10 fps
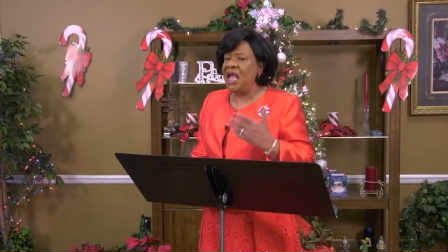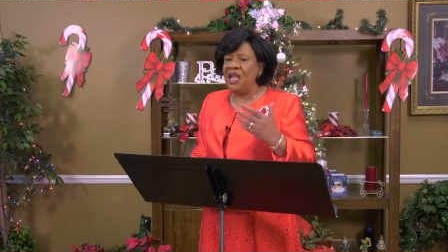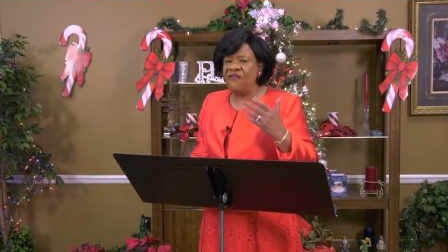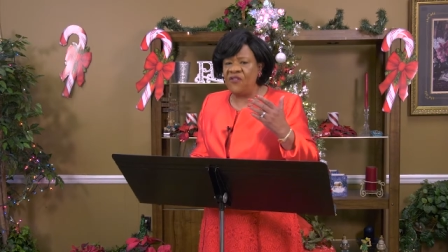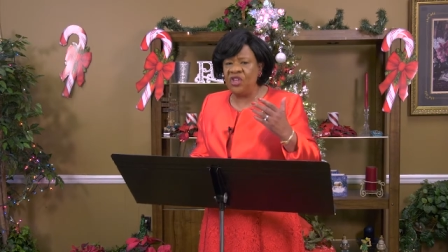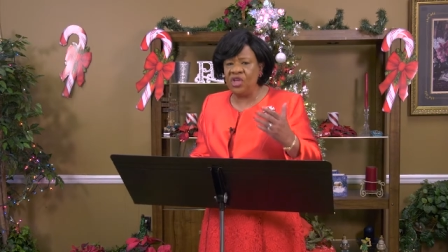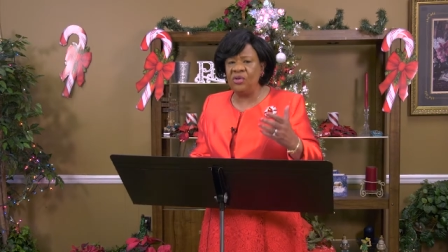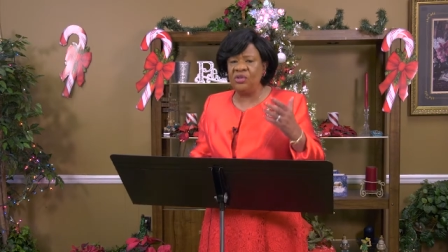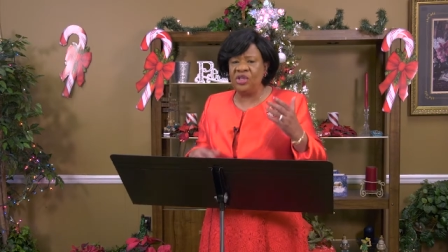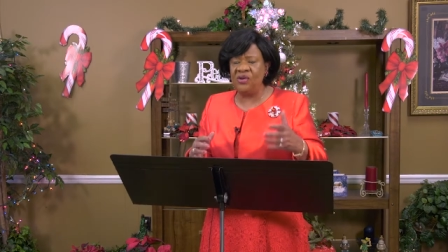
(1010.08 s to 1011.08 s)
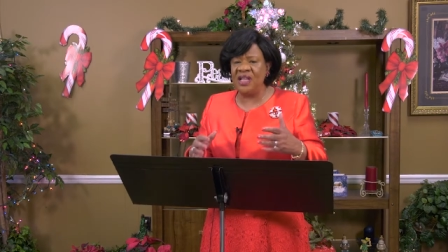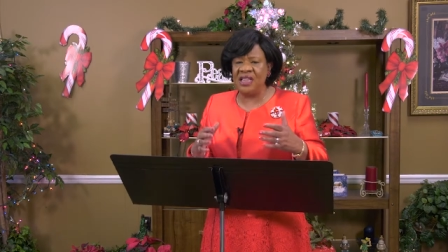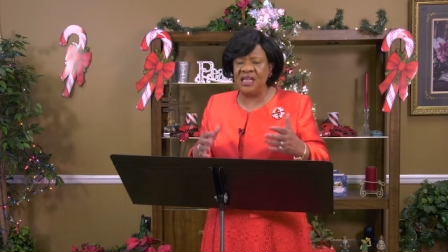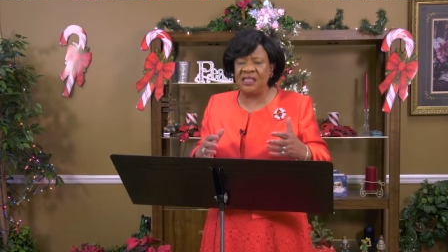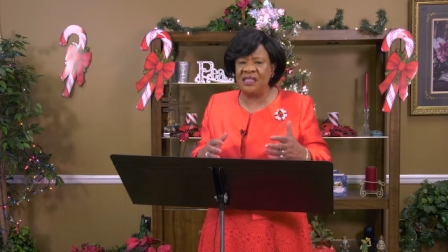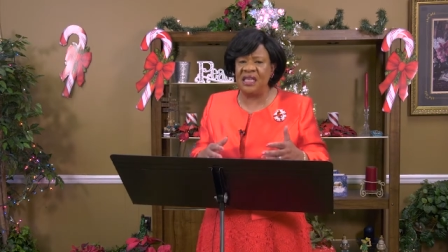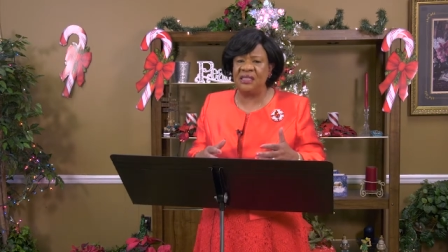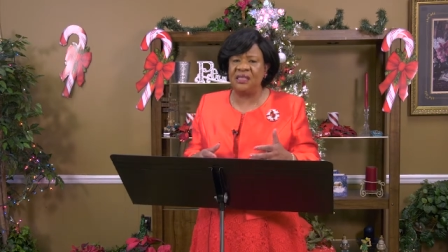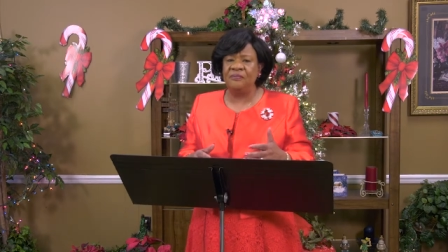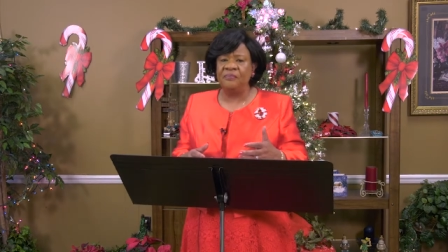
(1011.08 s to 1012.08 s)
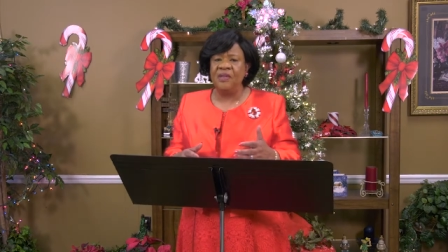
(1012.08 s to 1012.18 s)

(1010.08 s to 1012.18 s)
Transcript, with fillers: If you, during this season,